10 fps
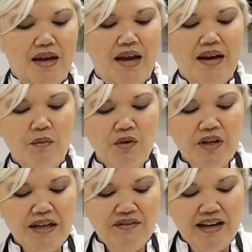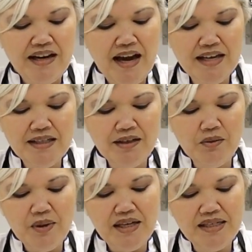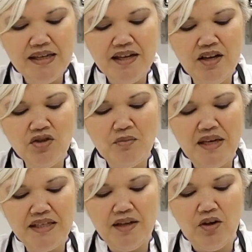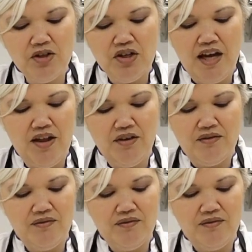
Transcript: And then we'll give it a nice little whisk in here to mix it all together.